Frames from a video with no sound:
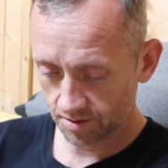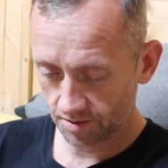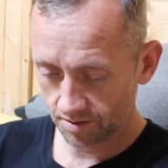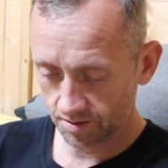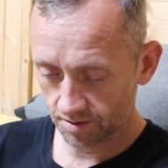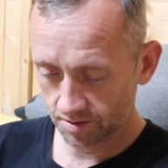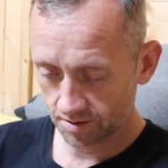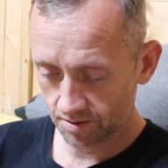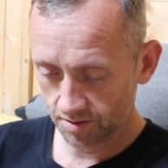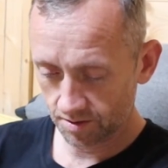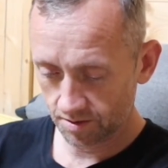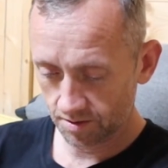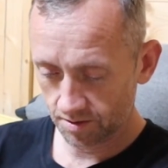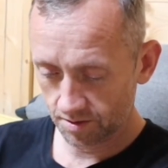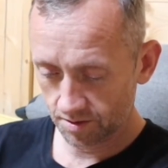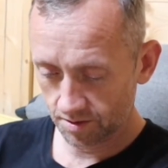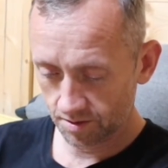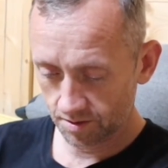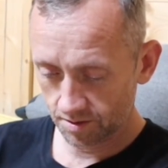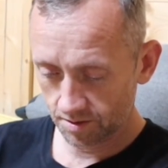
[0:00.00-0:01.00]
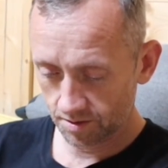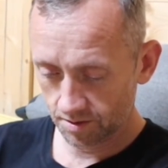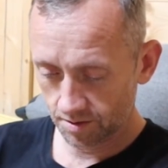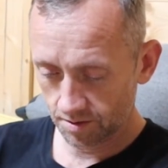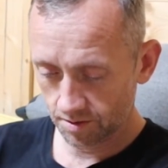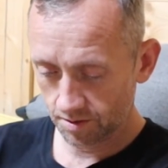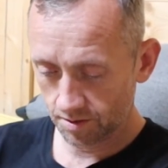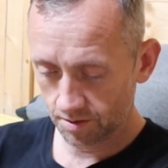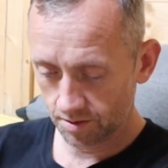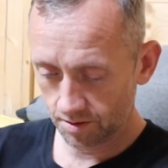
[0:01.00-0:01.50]

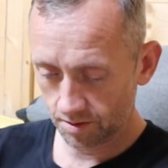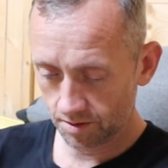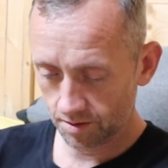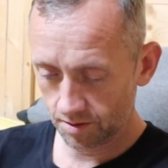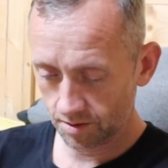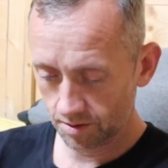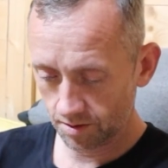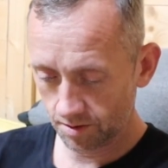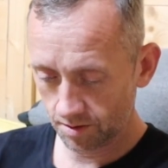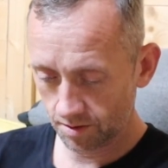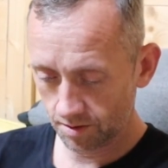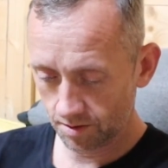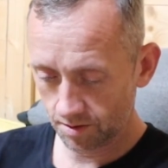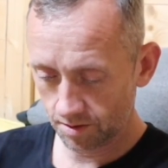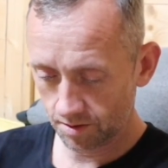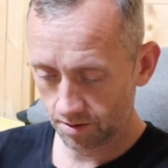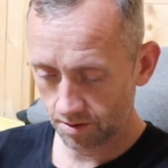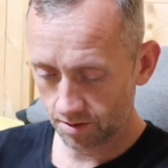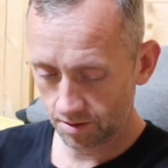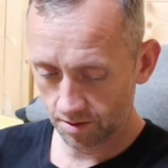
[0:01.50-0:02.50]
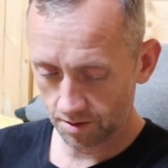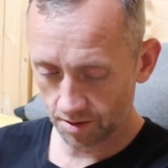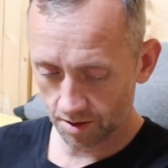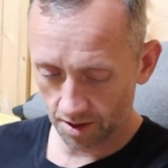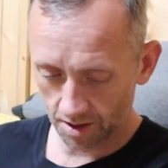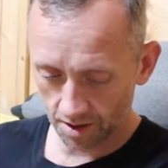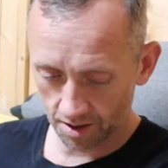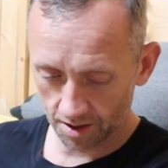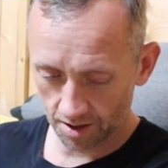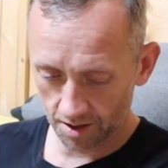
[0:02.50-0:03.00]

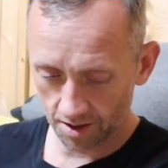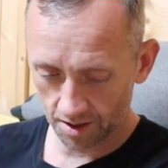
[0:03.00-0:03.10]
No one is speaking in this clip.